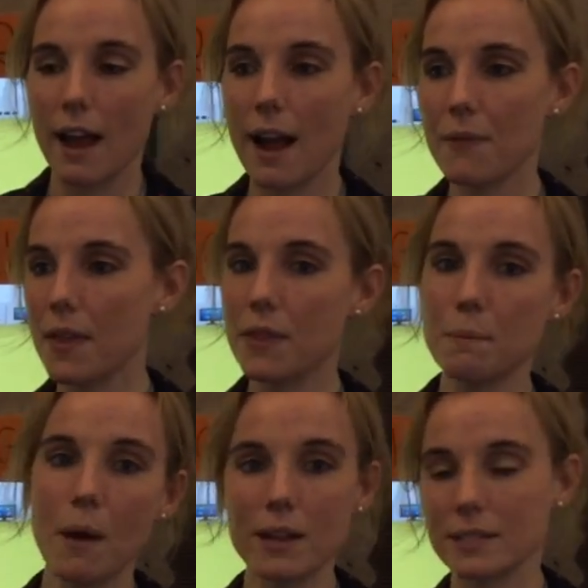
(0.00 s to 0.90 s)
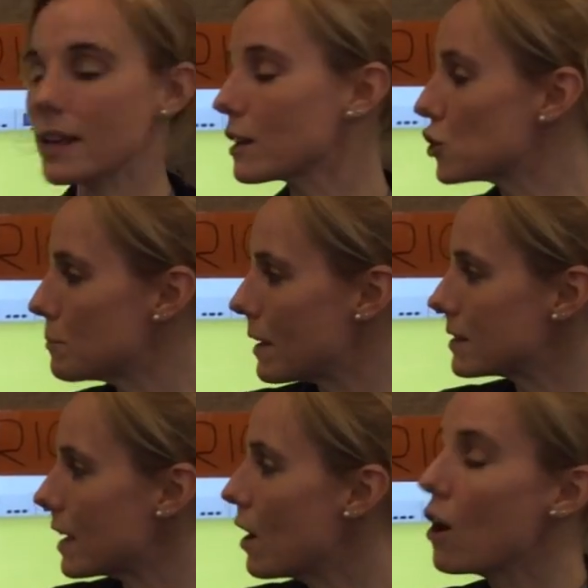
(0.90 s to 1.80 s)
And then the person next to you
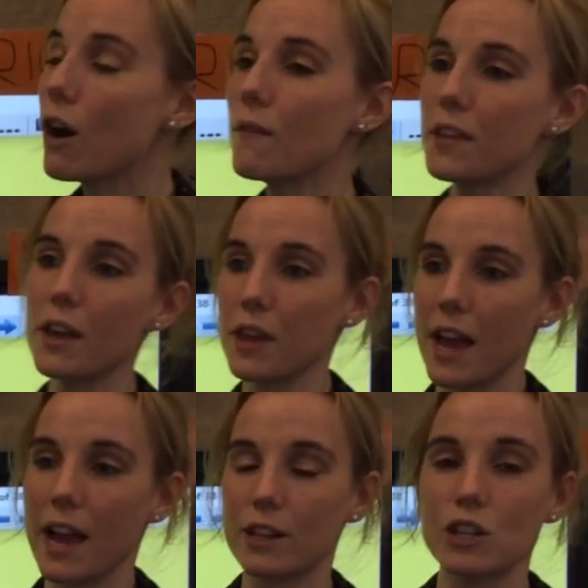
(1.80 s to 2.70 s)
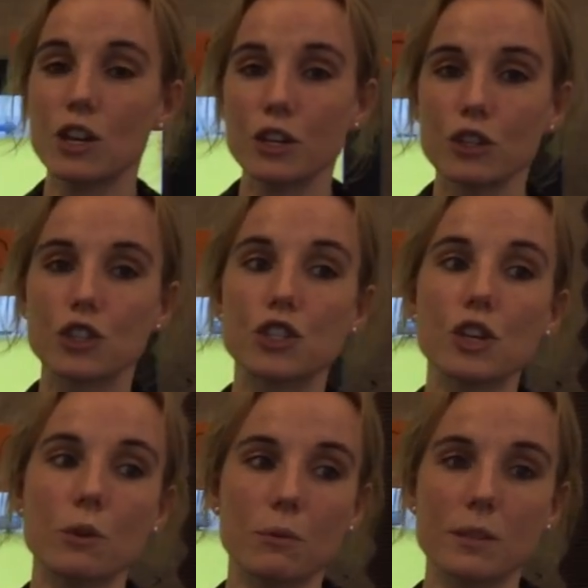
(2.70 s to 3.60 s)
might say, on the other hand,
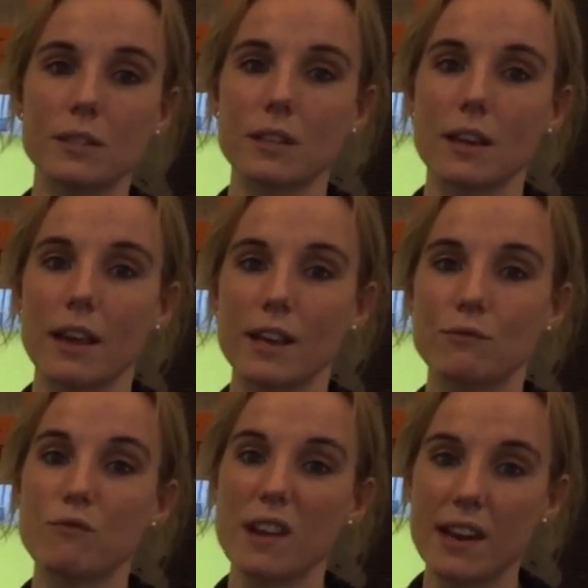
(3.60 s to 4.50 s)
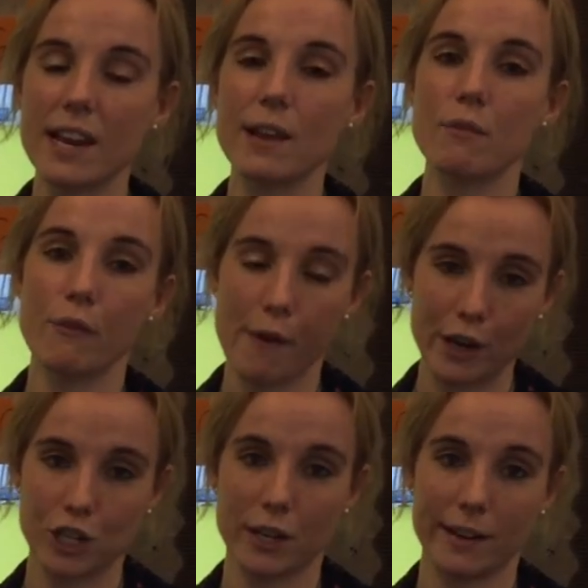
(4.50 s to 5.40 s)
juice is really
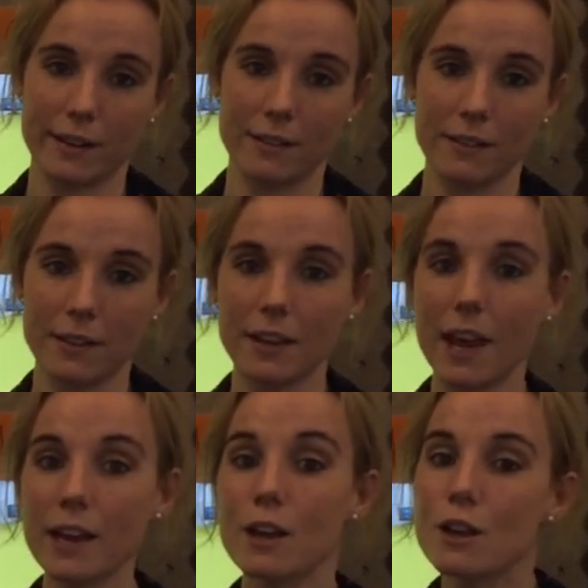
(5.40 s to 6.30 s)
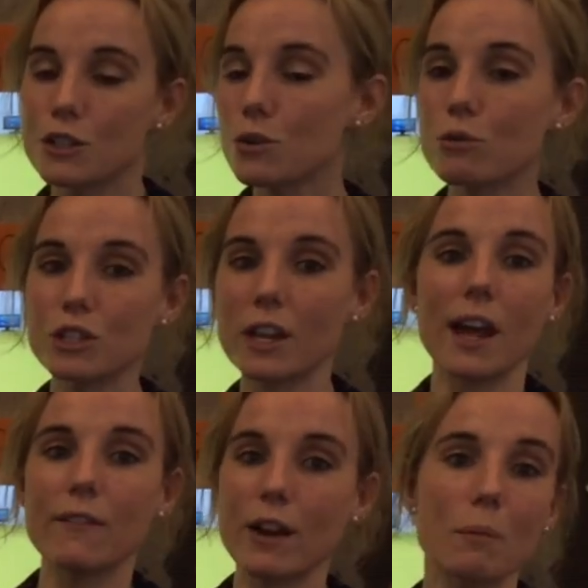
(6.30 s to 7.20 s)
refreshing. Okay? So you're just going
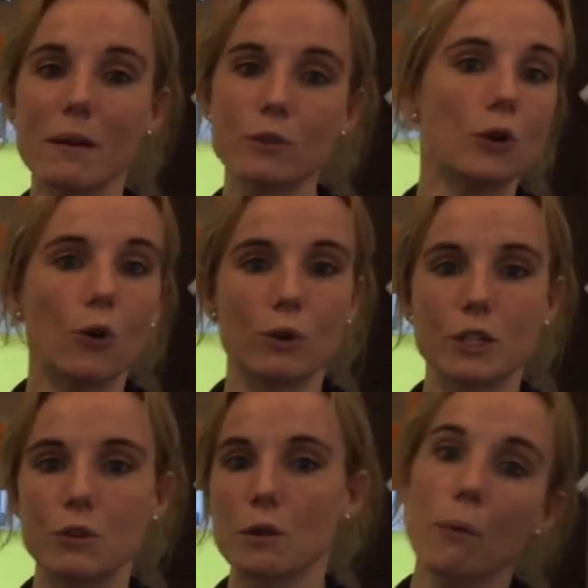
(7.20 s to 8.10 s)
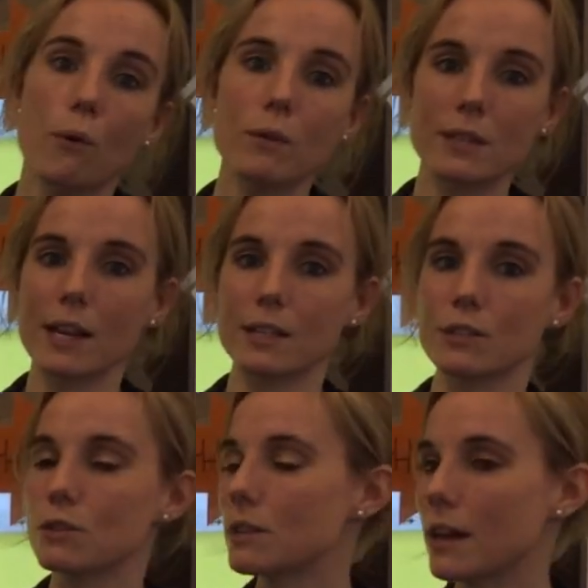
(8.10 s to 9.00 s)
to have a little bit of a talk. So you can pause that
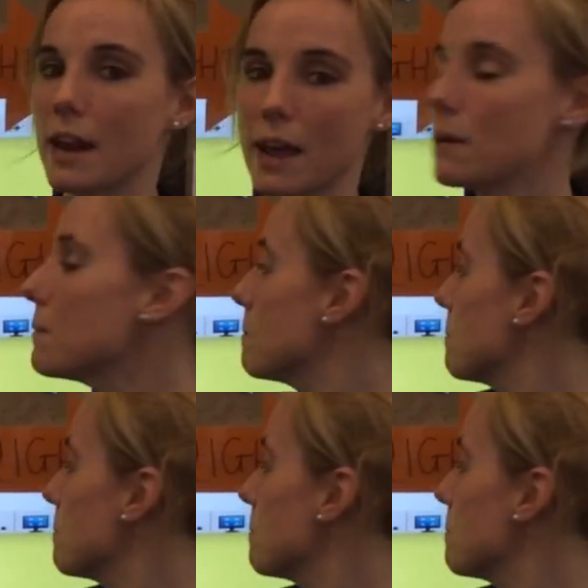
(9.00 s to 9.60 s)
and do that now.